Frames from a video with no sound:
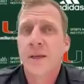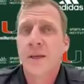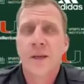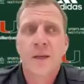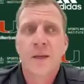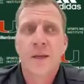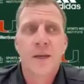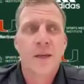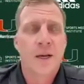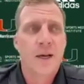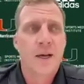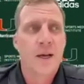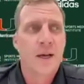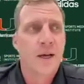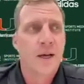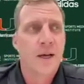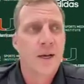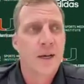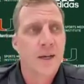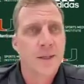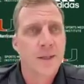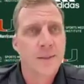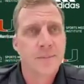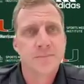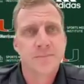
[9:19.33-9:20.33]
Mm-hmm. Uh,
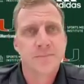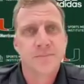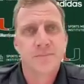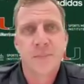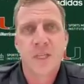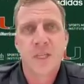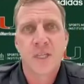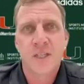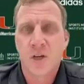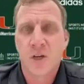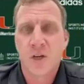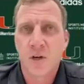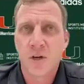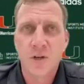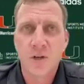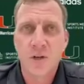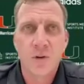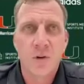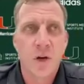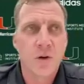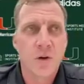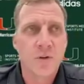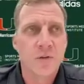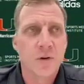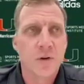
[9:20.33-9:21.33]
they turn
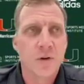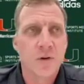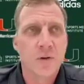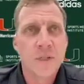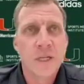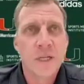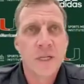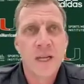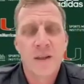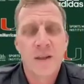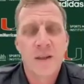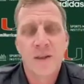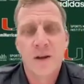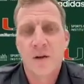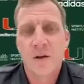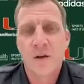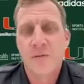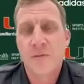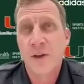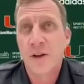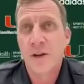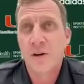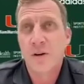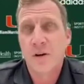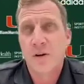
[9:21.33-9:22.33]
you over. They're a
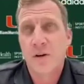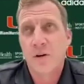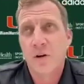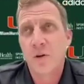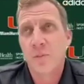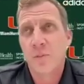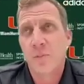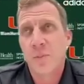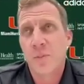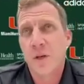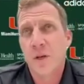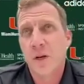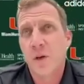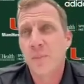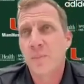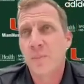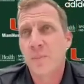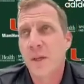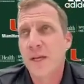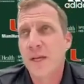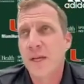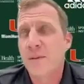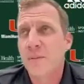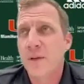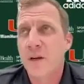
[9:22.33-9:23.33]
veteran group. You know, we
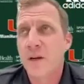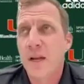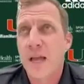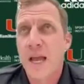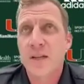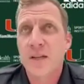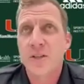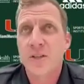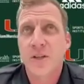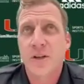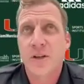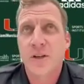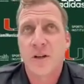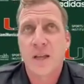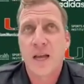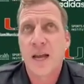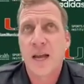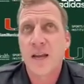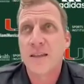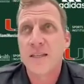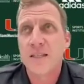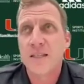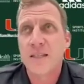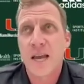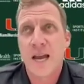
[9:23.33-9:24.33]
played them there last year. A lot
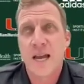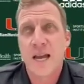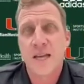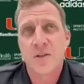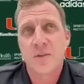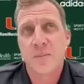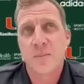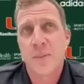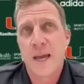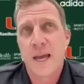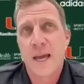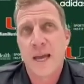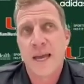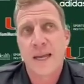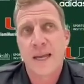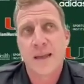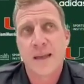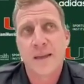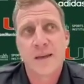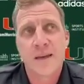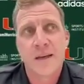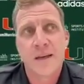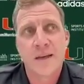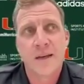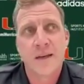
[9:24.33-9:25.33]
of these guys are back.
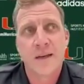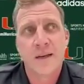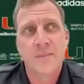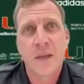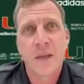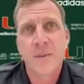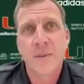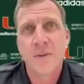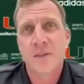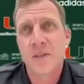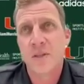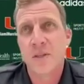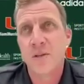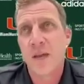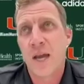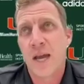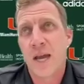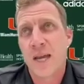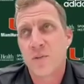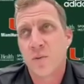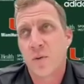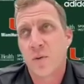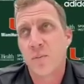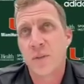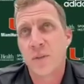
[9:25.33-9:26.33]
Uh, maybe two
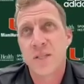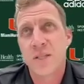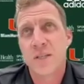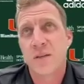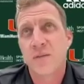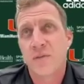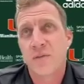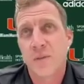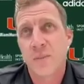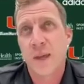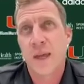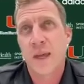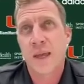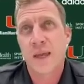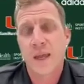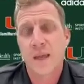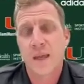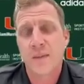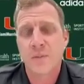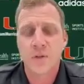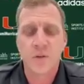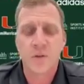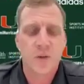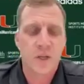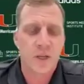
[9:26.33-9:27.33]
guys were missing from that
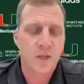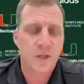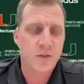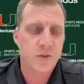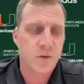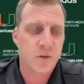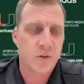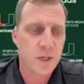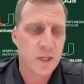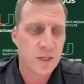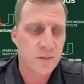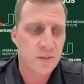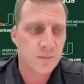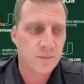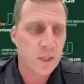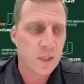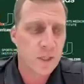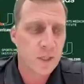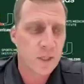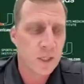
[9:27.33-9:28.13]
game due to injury, and